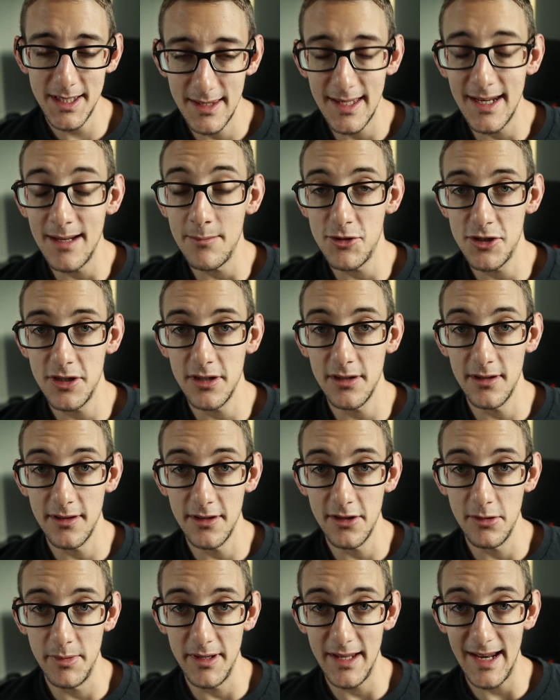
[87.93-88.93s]
let him chill a
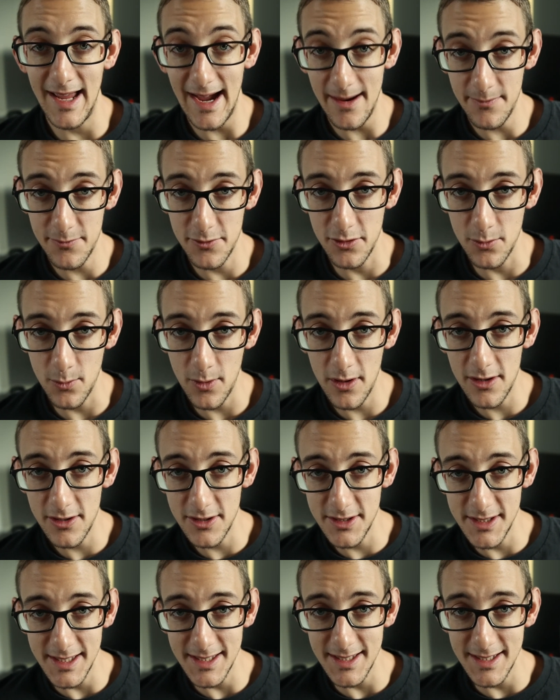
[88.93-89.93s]
little bit after the water
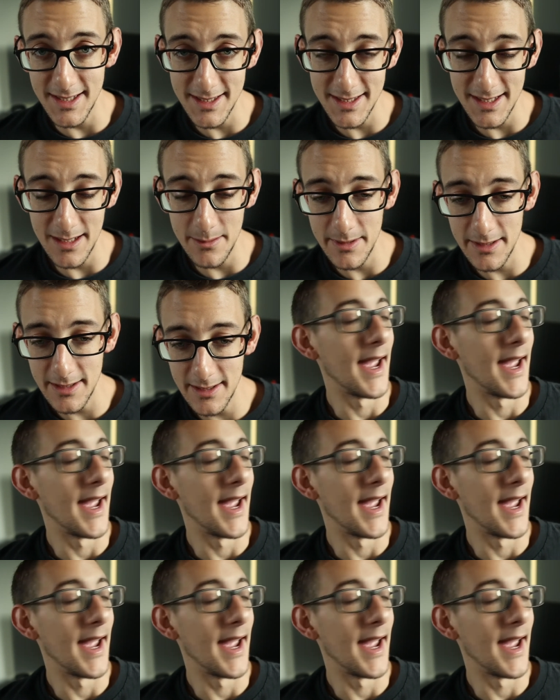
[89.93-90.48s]
sits in his stomach,